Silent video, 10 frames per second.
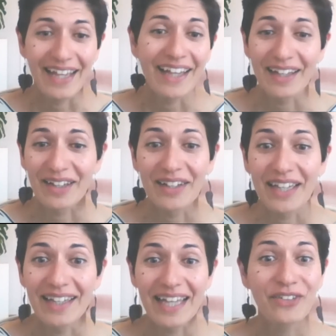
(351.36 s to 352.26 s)
uh,
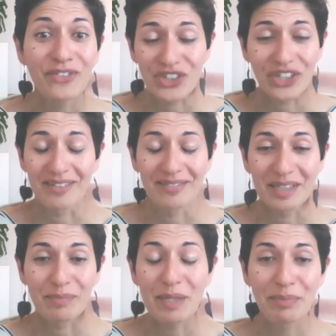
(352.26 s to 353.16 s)
energy
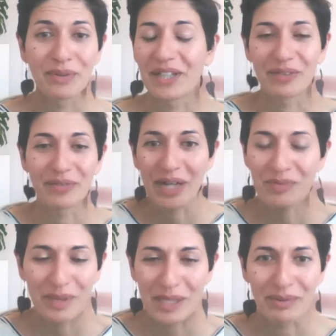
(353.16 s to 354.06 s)
in people and
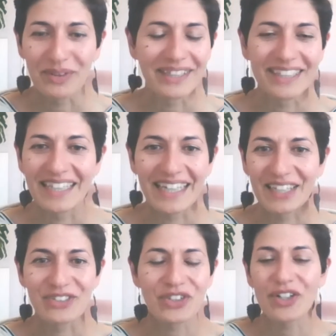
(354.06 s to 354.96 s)
around people. And
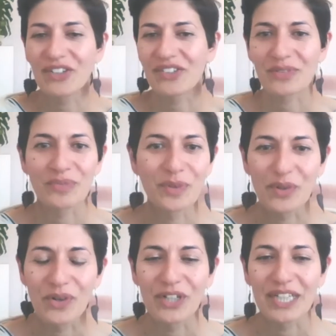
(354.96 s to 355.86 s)
I saw us as we were
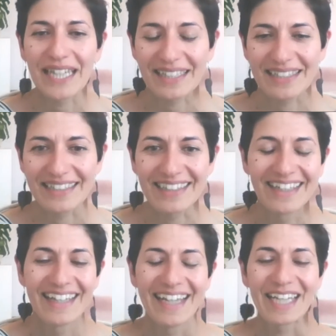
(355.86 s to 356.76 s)
all connected.
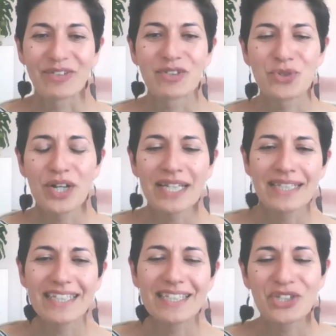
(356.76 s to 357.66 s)
And I was trying
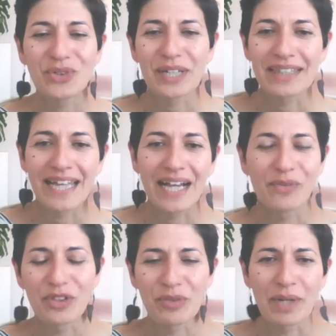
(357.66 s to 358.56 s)
to integrate that
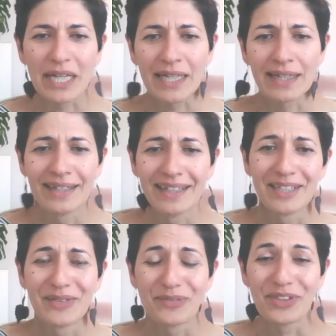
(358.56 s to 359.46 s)
with my
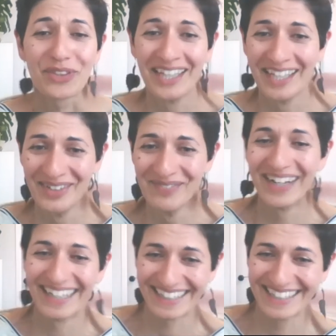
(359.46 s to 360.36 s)

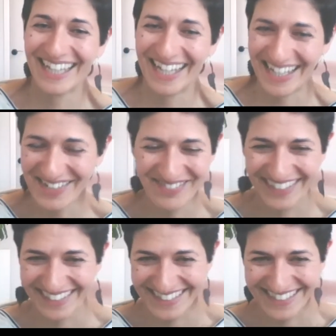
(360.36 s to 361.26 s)

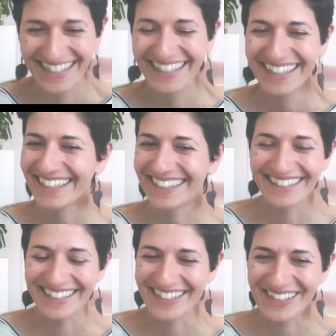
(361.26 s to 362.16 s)
assignments. It
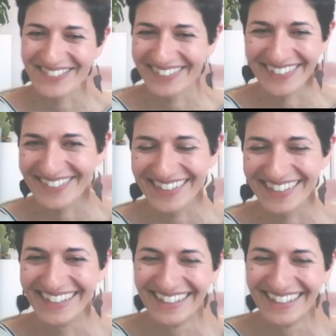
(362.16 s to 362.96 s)
didn't go very well.